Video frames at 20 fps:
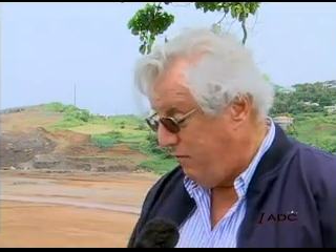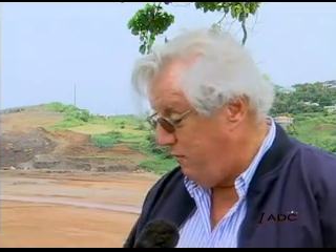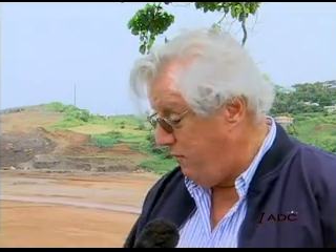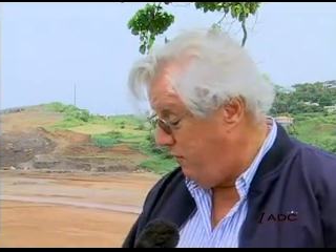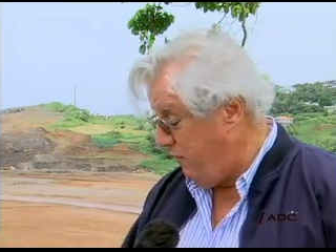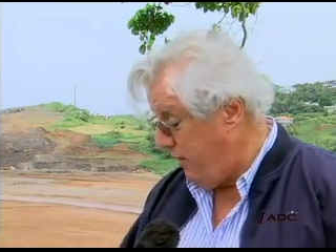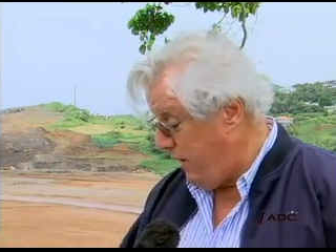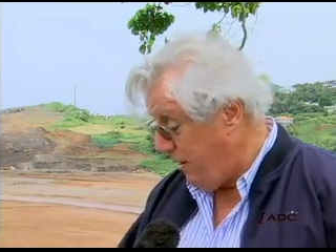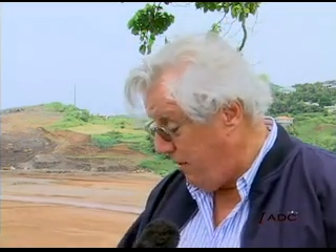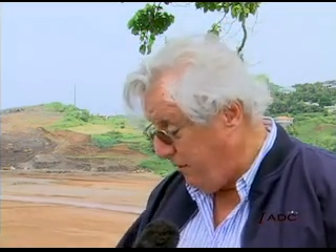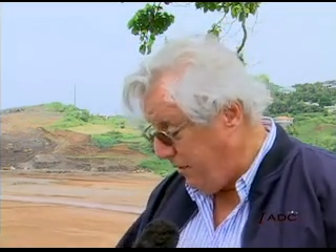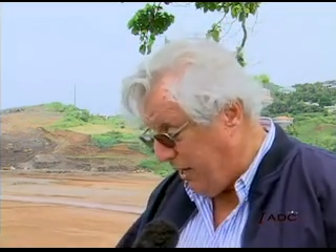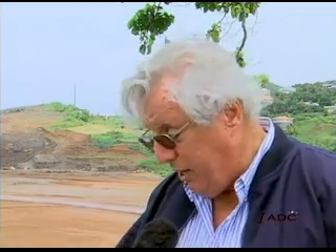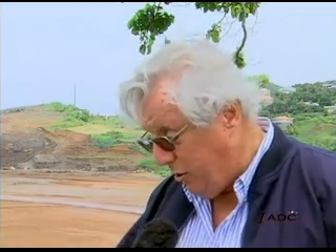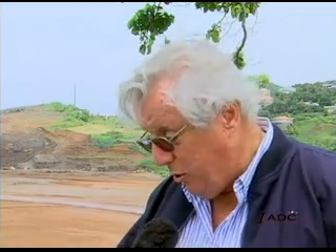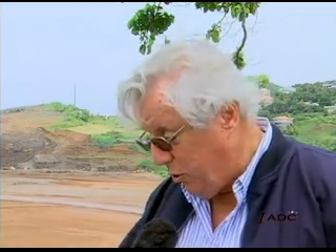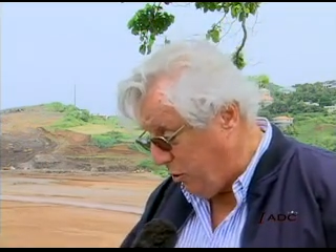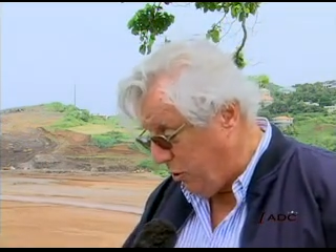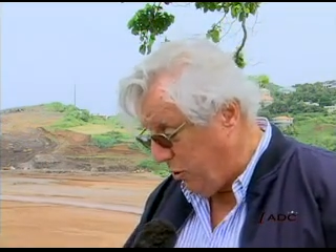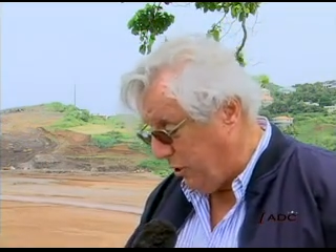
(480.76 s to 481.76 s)
very
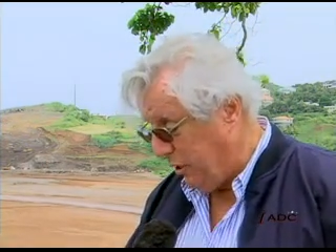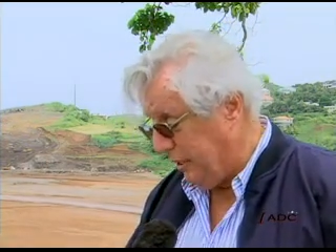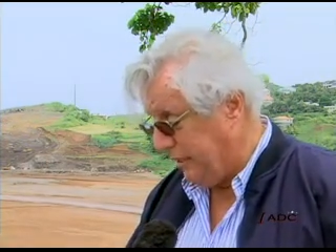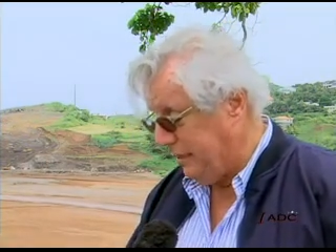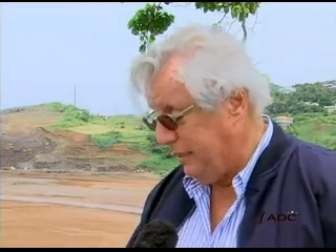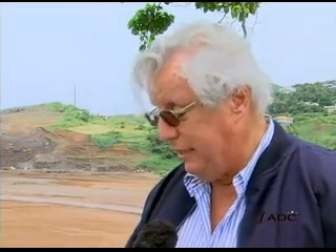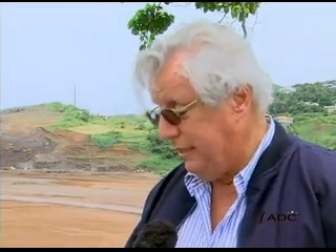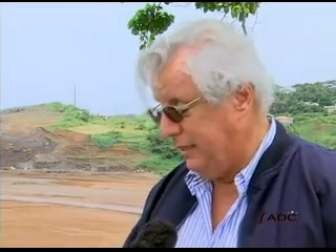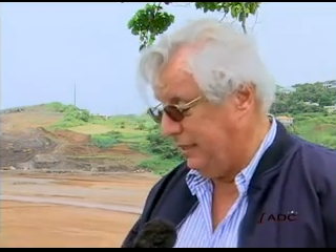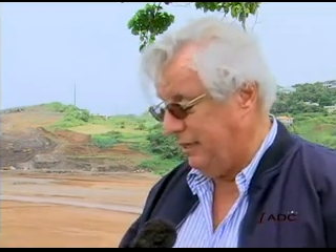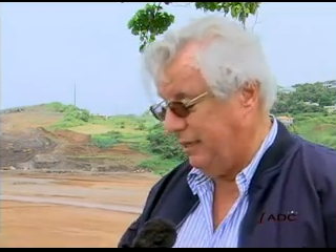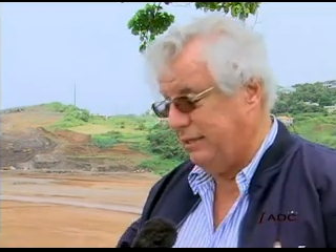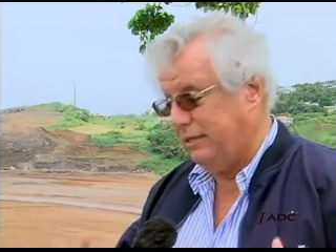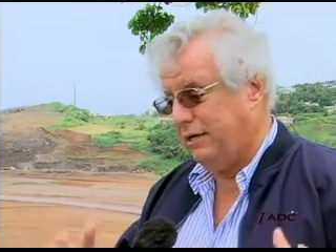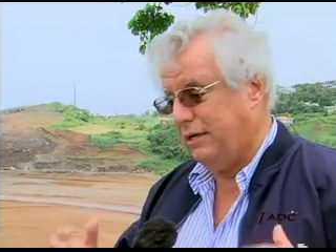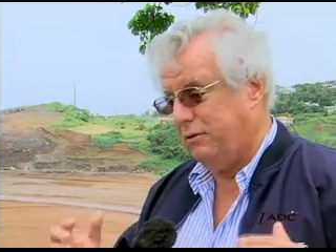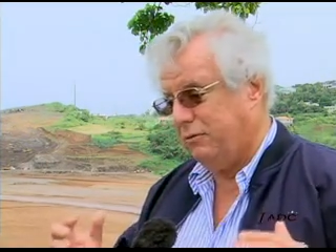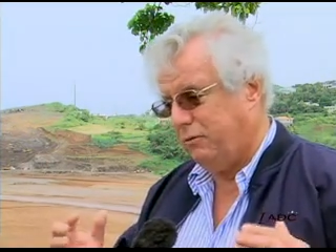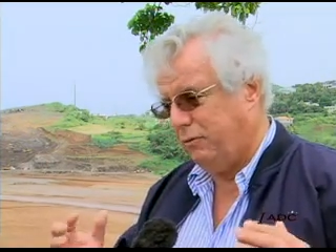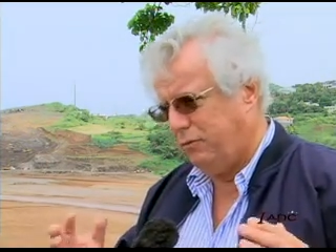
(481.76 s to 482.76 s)
good.
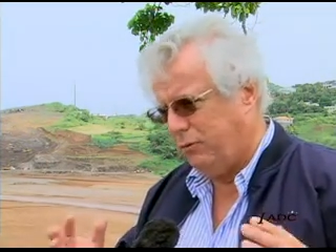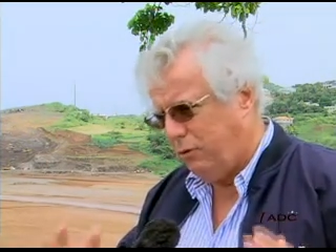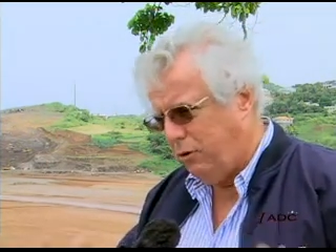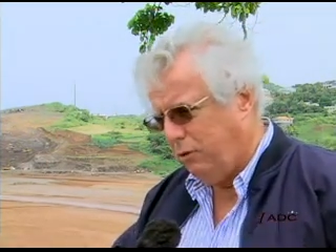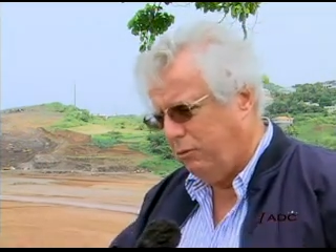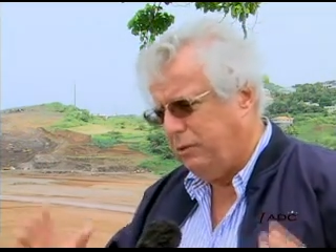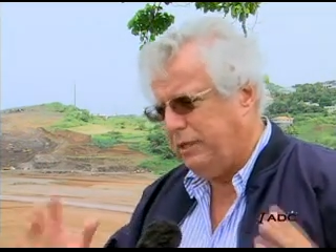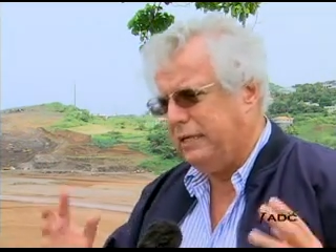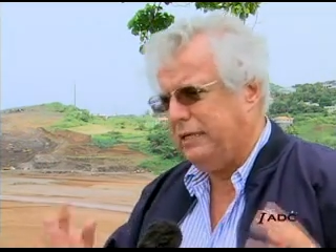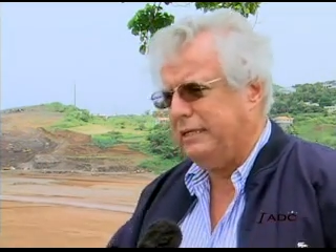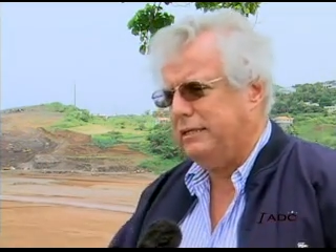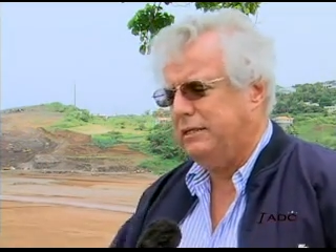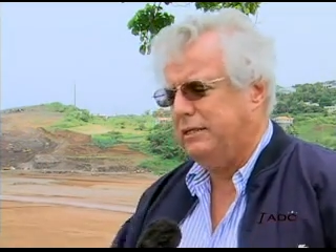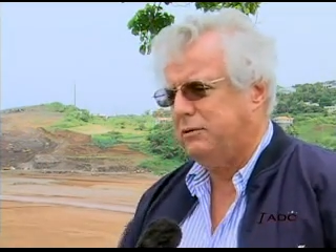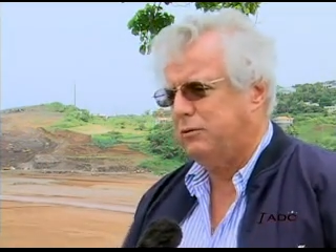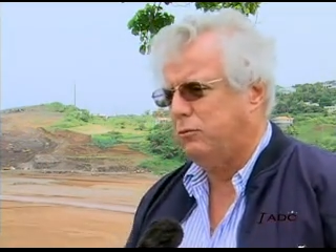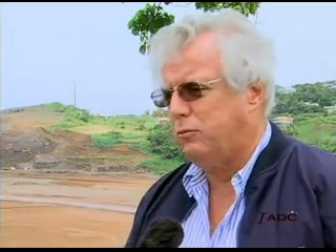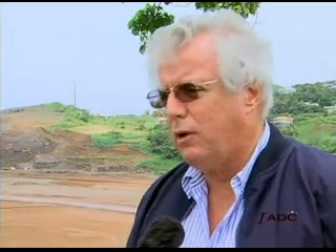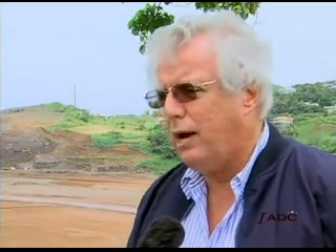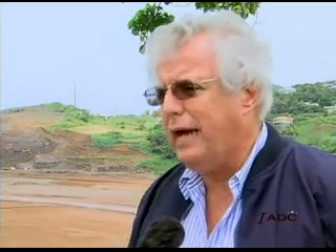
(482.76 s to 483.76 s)
They're going in
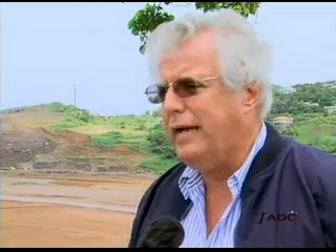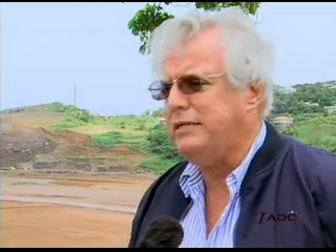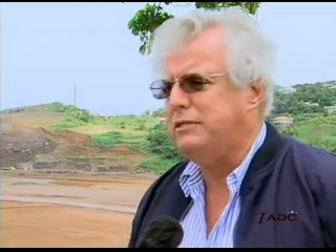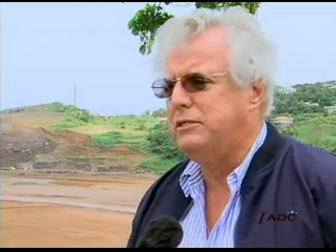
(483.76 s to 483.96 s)
the right